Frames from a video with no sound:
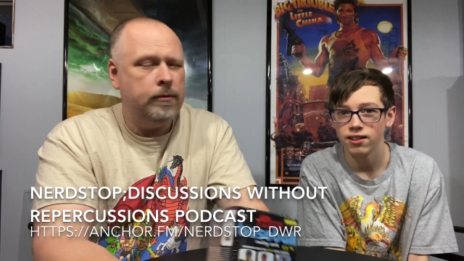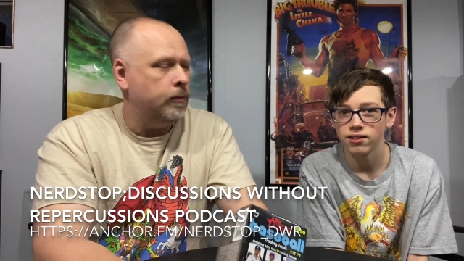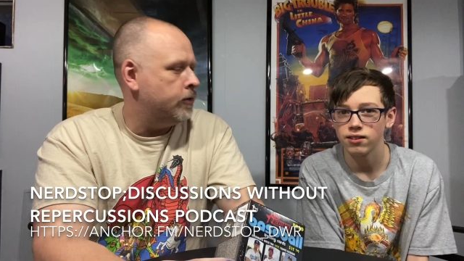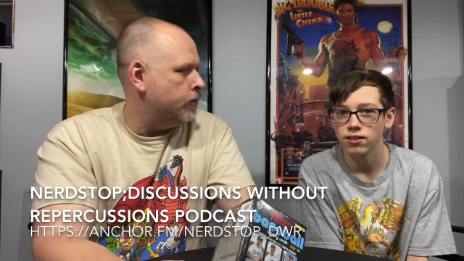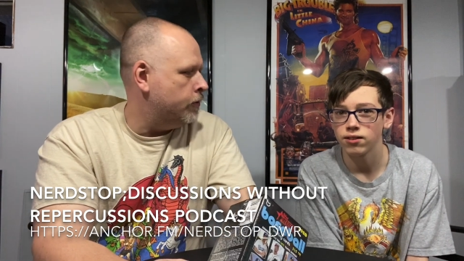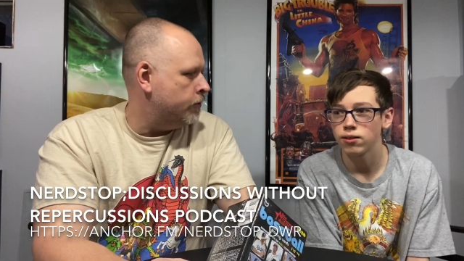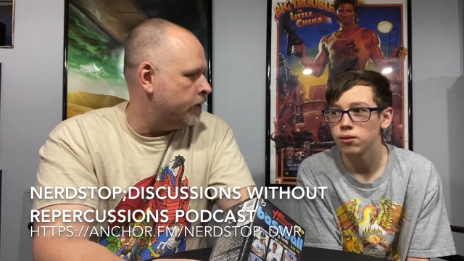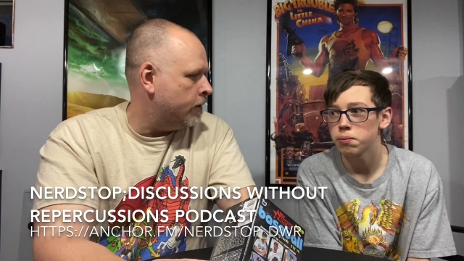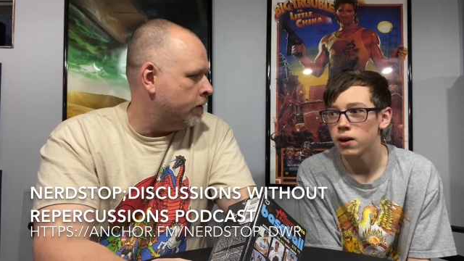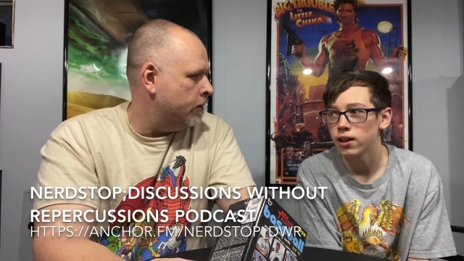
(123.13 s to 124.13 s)
Speaker 1: what's Google's
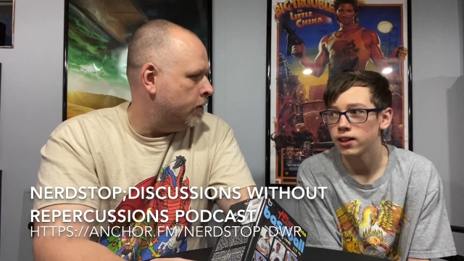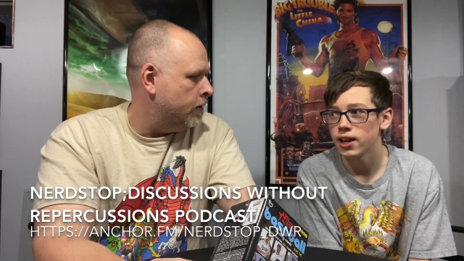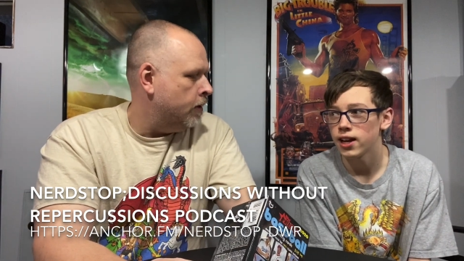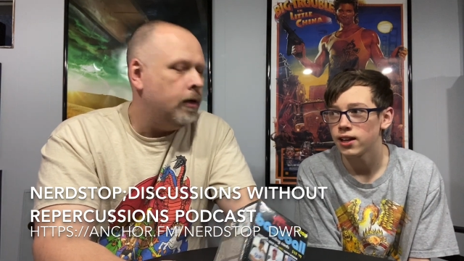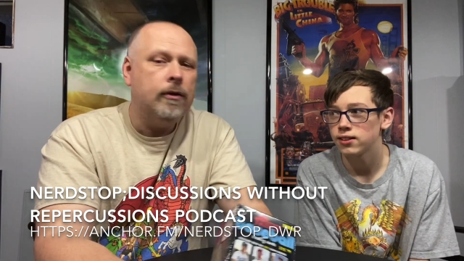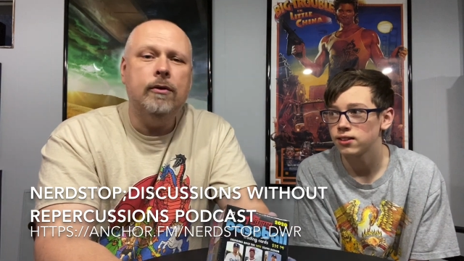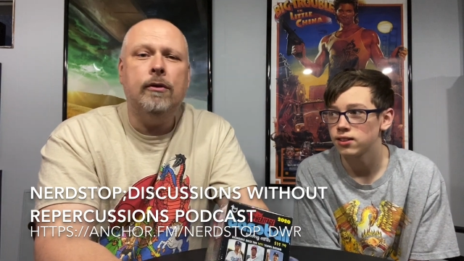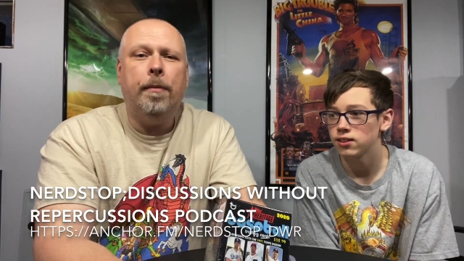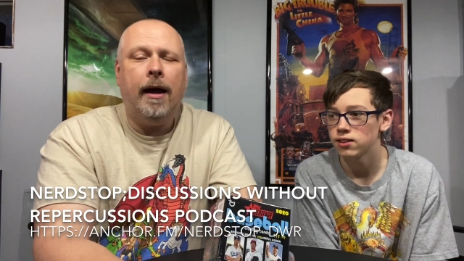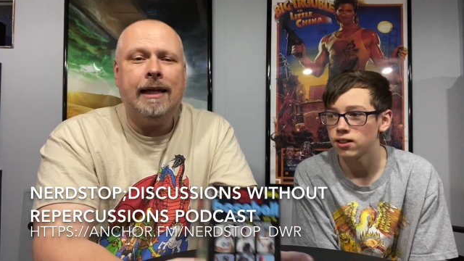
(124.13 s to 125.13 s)
Speaker 2: Google thing? Podcast.
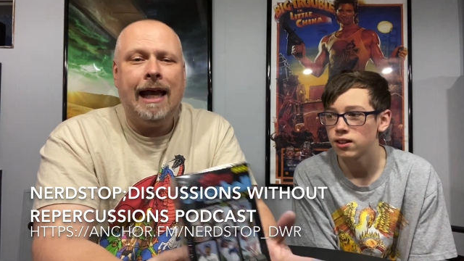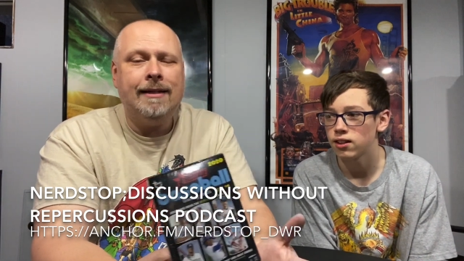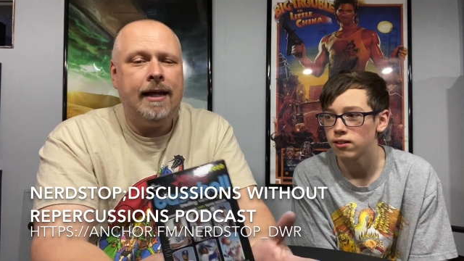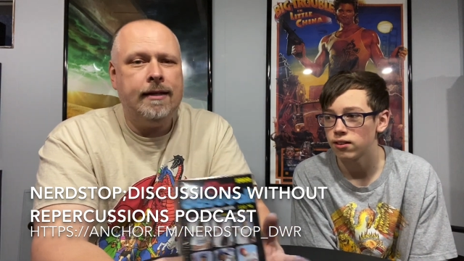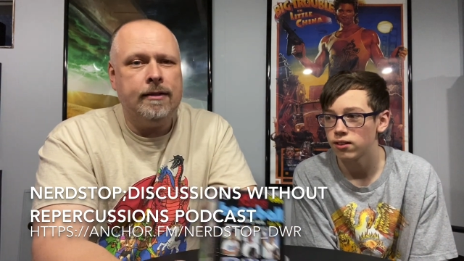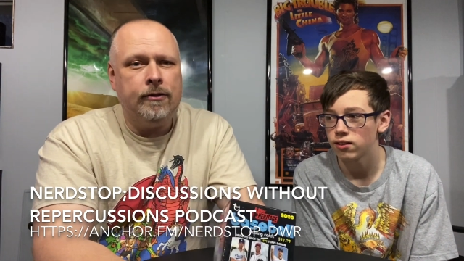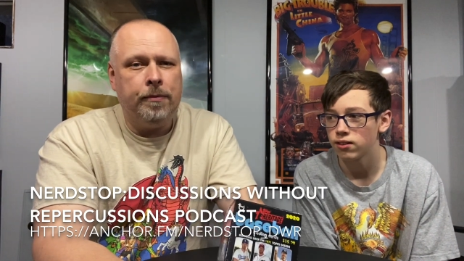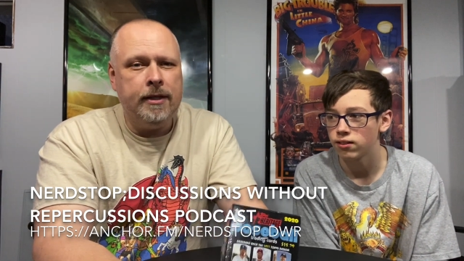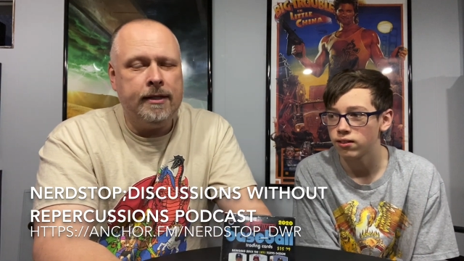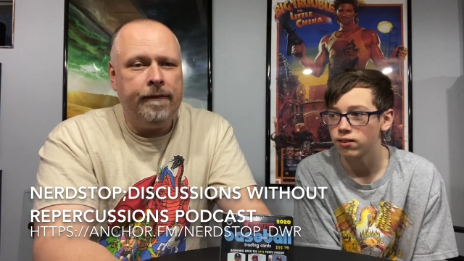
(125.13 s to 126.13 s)
Speaker 1: Google Podcast uh, has it. So
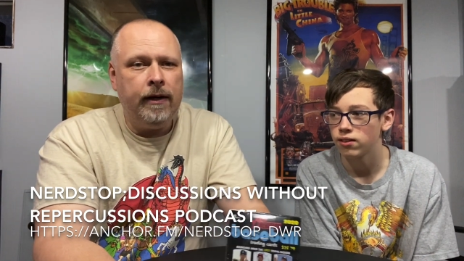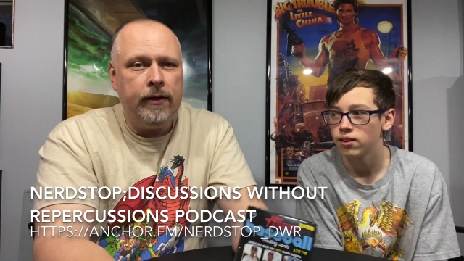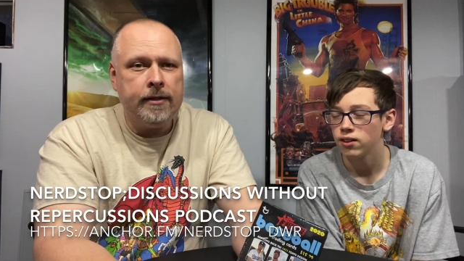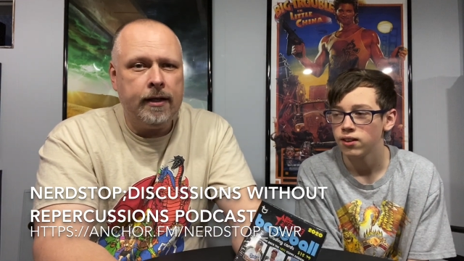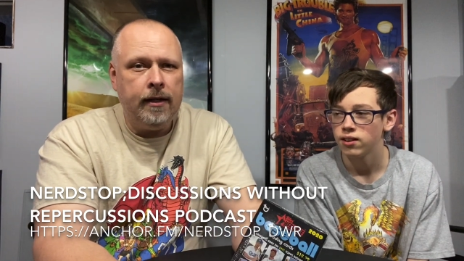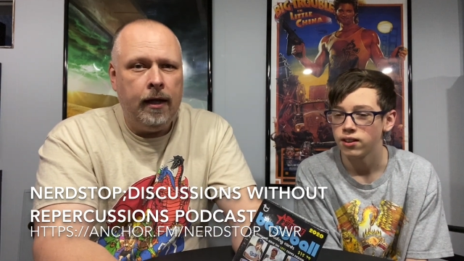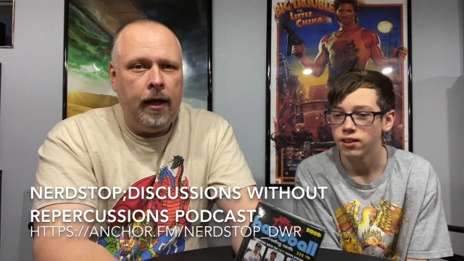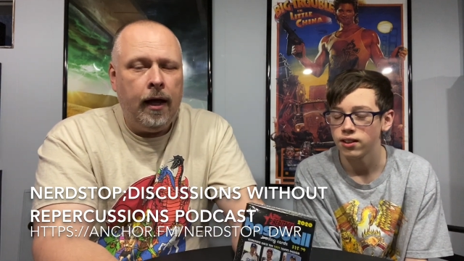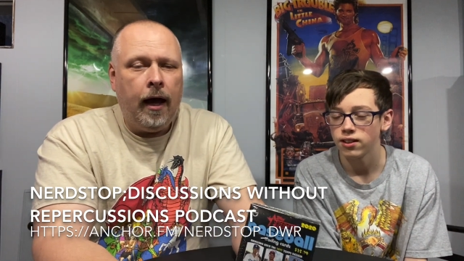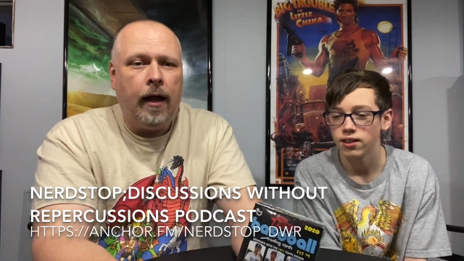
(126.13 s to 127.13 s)
please give it a listen.
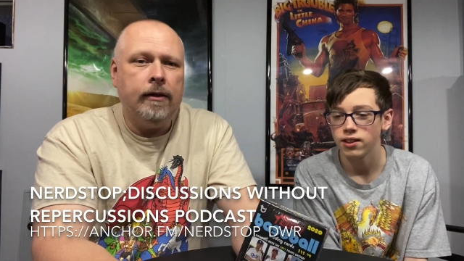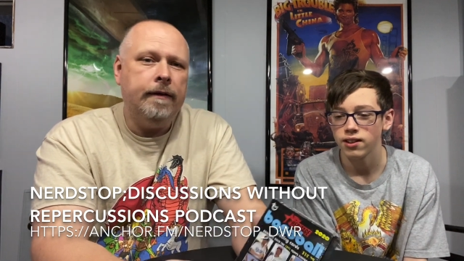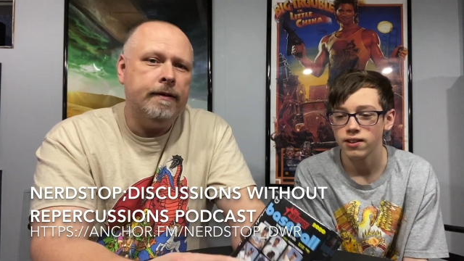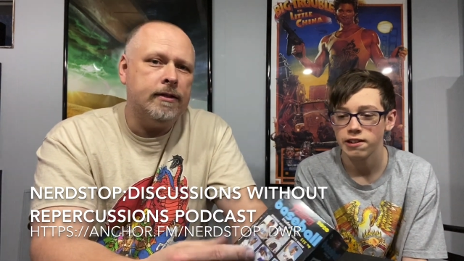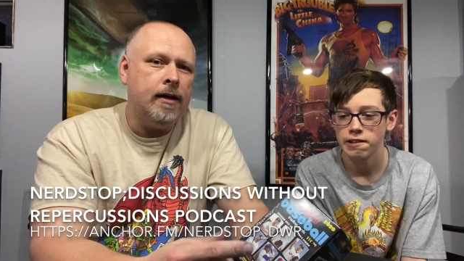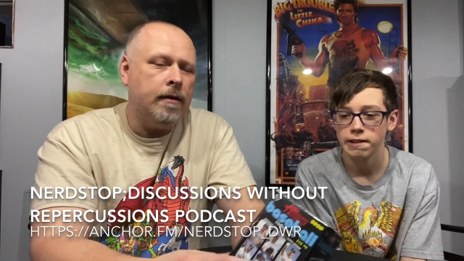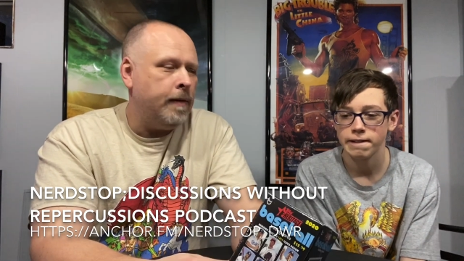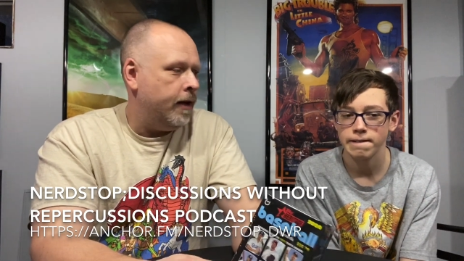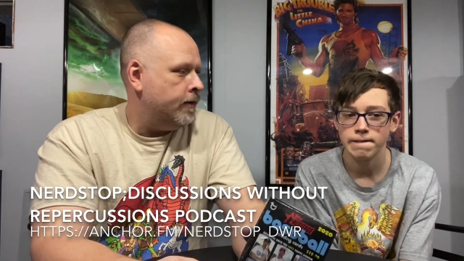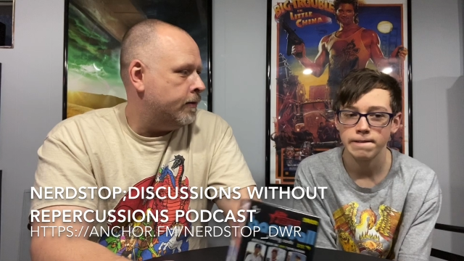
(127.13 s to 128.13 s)
I'll leave this young
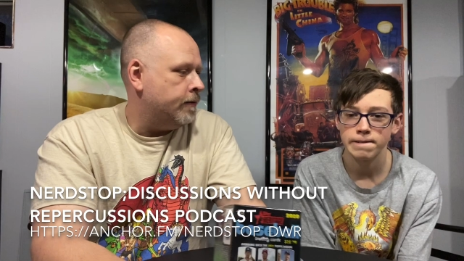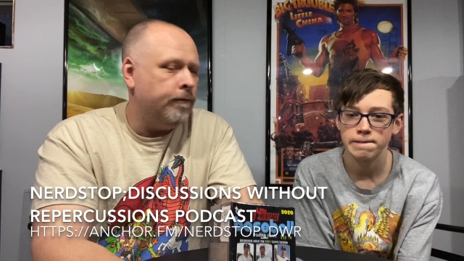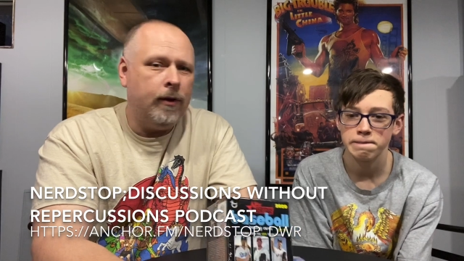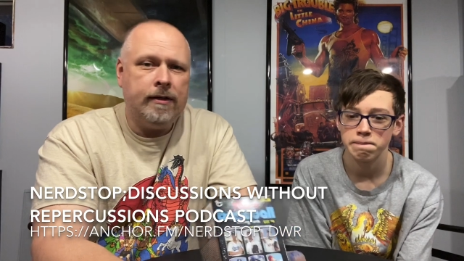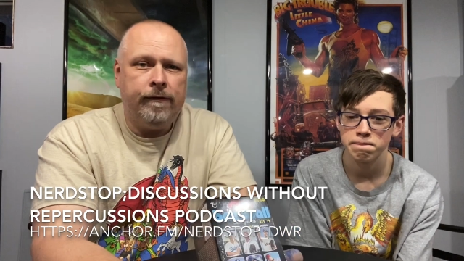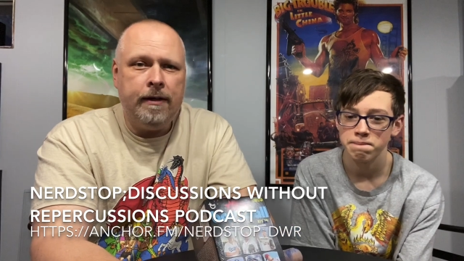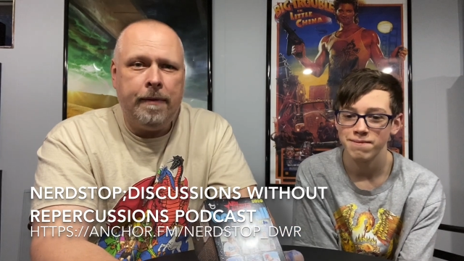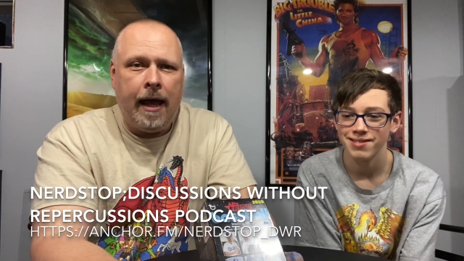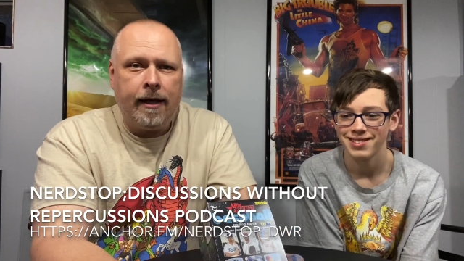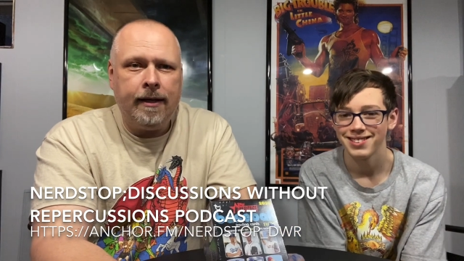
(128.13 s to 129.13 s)
man some voice
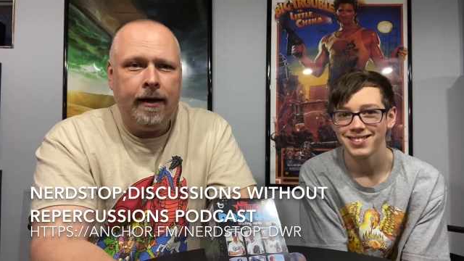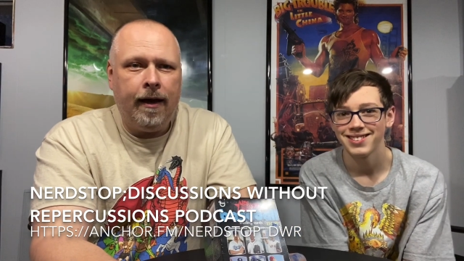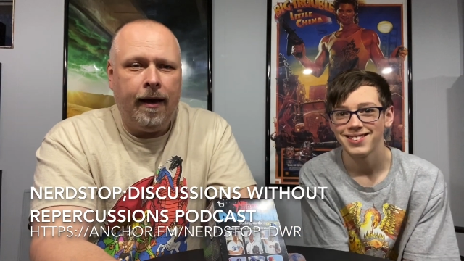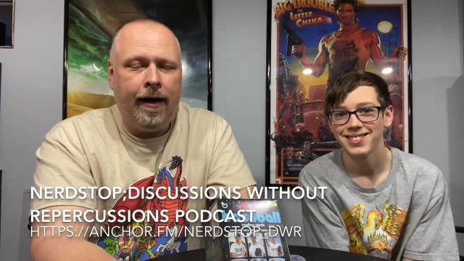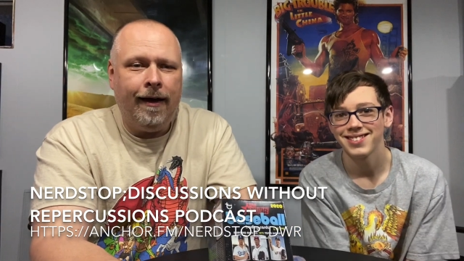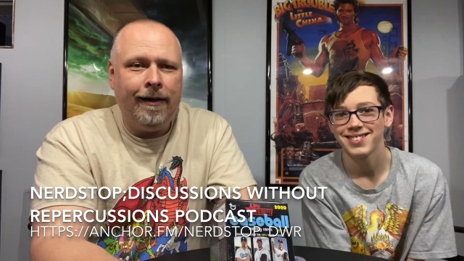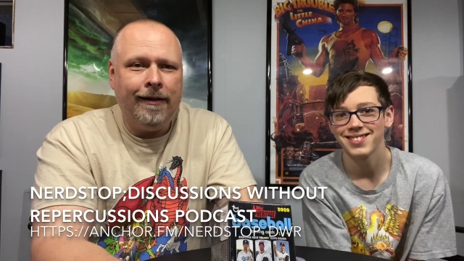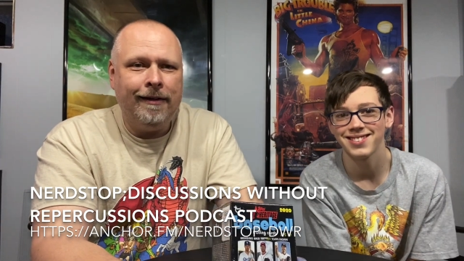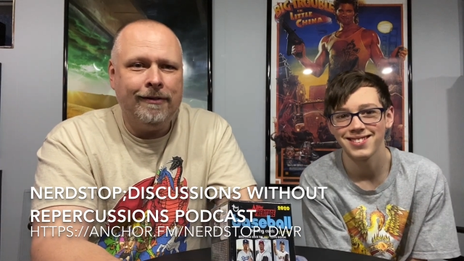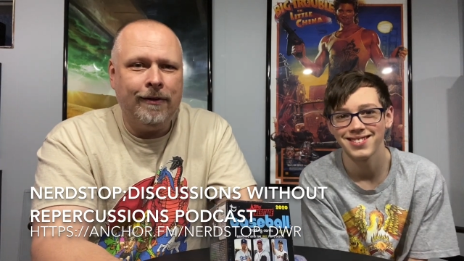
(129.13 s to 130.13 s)
feedback uh,
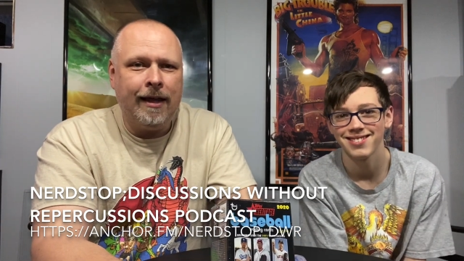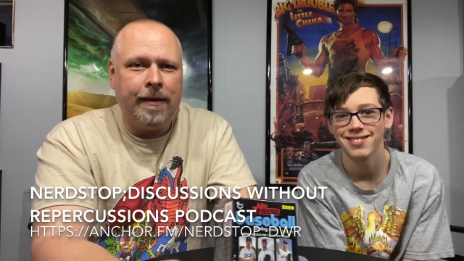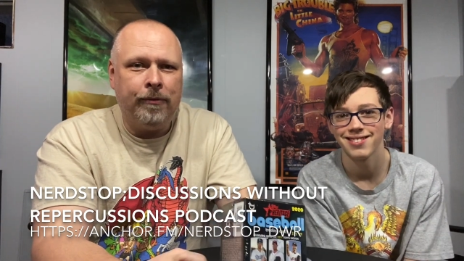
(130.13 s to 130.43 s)
so they can